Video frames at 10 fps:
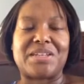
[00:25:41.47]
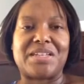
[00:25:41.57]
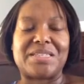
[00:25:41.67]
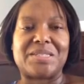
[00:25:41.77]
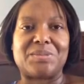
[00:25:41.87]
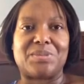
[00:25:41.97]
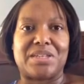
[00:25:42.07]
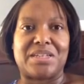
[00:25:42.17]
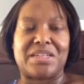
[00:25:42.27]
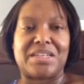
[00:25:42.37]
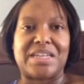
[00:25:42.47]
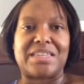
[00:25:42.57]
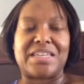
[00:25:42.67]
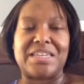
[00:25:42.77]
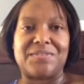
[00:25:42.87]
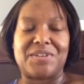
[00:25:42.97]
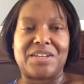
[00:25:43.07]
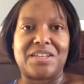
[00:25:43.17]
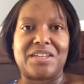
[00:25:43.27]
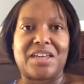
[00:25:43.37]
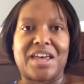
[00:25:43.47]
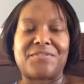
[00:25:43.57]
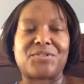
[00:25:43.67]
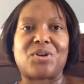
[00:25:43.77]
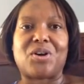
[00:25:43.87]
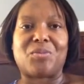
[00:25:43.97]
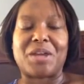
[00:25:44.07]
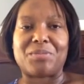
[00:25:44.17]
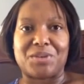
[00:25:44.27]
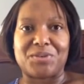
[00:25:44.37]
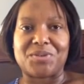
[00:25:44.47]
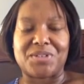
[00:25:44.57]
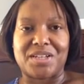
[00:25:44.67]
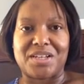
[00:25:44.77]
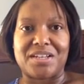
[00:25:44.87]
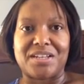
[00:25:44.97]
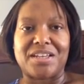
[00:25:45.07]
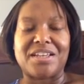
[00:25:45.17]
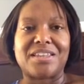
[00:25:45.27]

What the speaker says: it needs to be in the evening after all my meals are done.